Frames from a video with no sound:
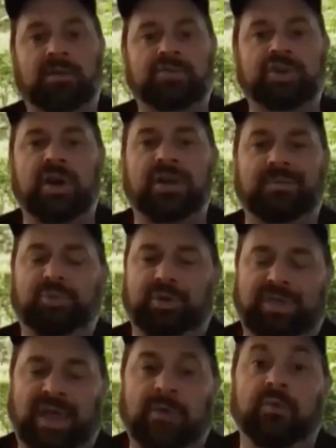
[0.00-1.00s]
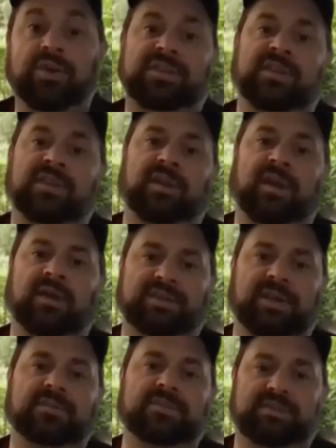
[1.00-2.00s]
trying to put that risk into
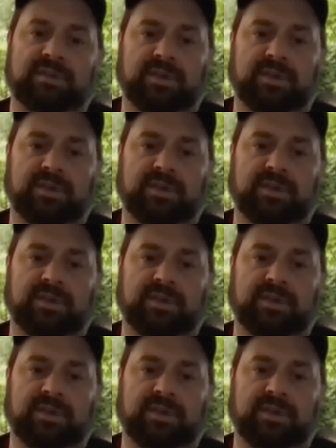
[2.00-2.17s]
context.